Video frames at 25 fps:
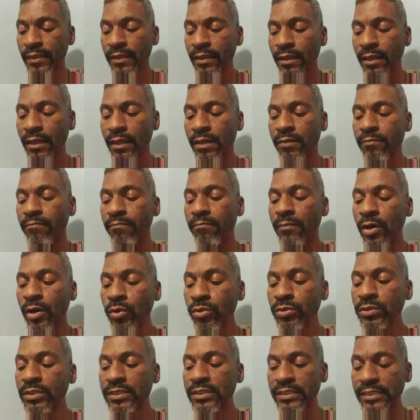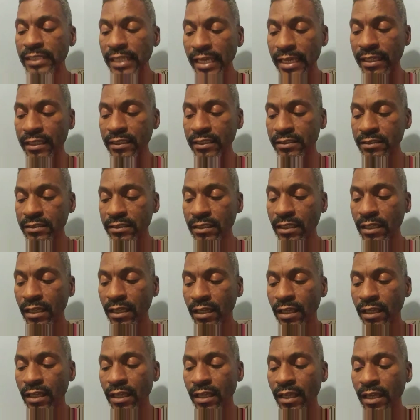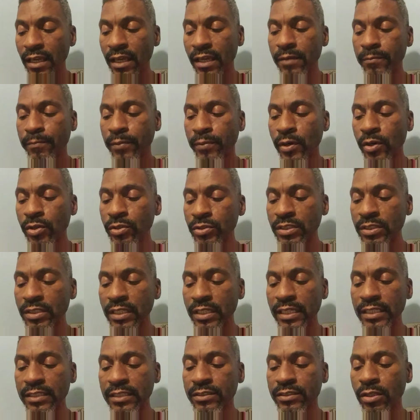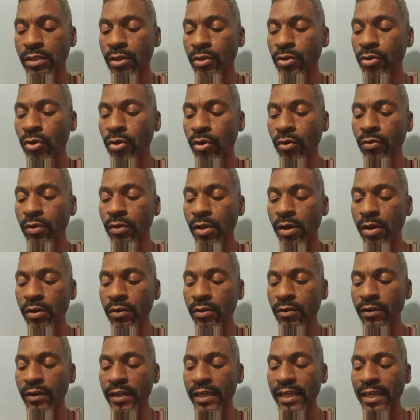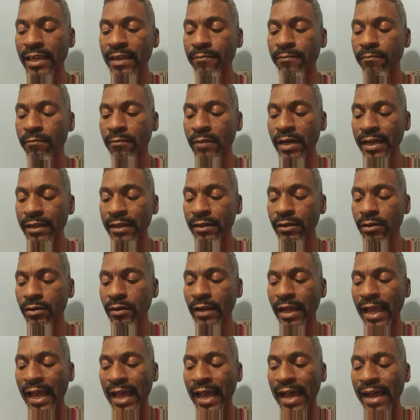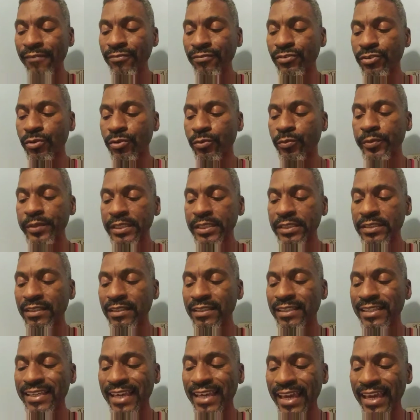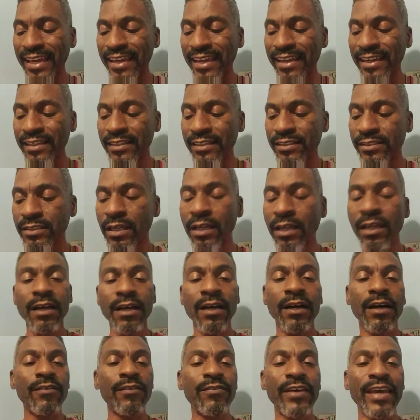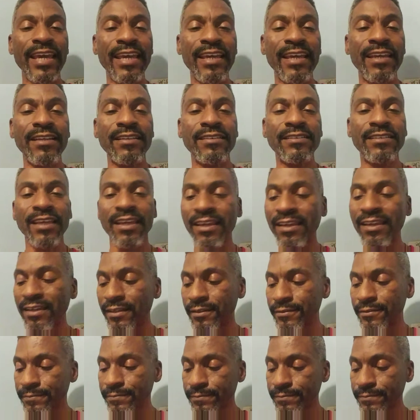In most states, a person is no longer a minor after reaching the age of 18.